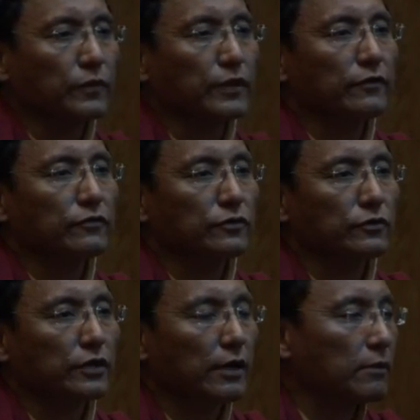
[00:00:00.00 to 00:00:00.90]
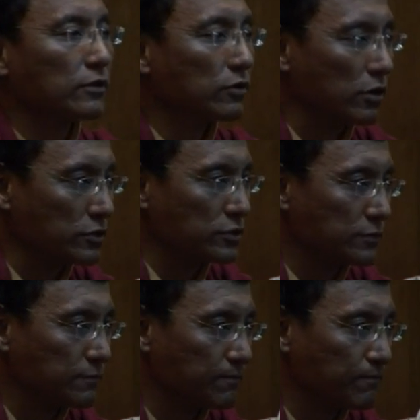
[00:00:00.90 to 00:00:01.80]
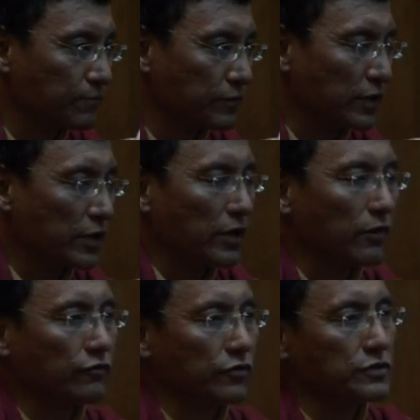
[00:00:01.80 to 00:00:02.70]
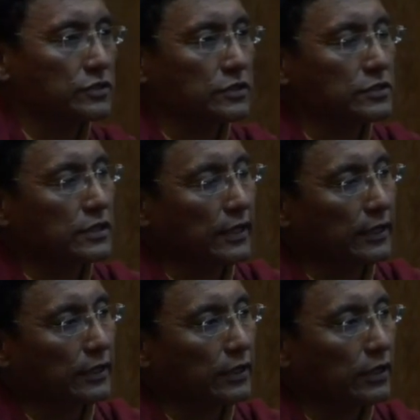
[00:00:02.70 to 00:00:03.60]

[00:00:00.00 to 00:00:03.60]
have to come across. For instance, like